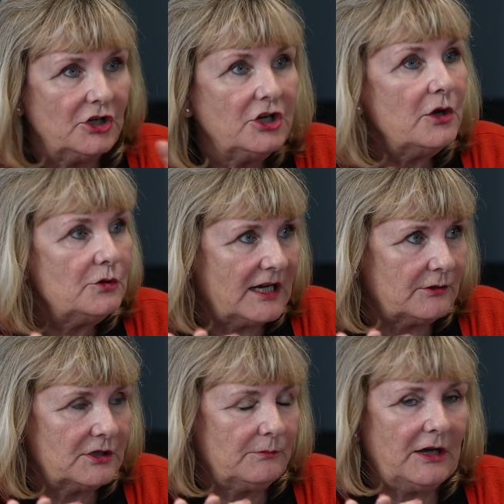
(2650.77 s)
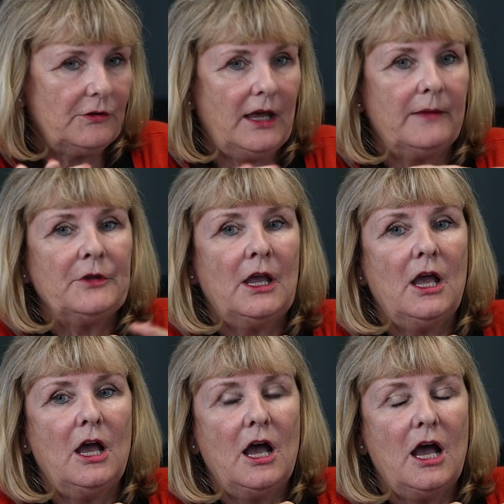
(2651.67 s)
No doubt about
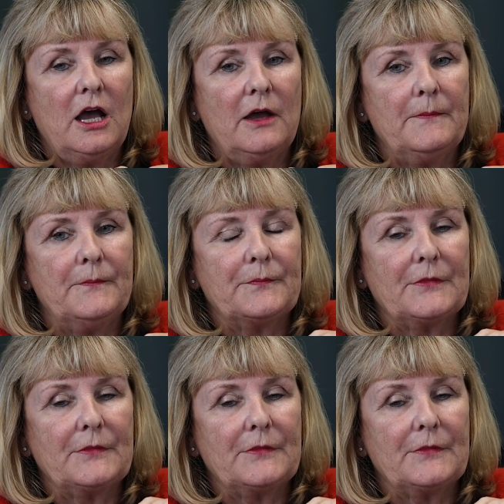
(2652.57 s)
that.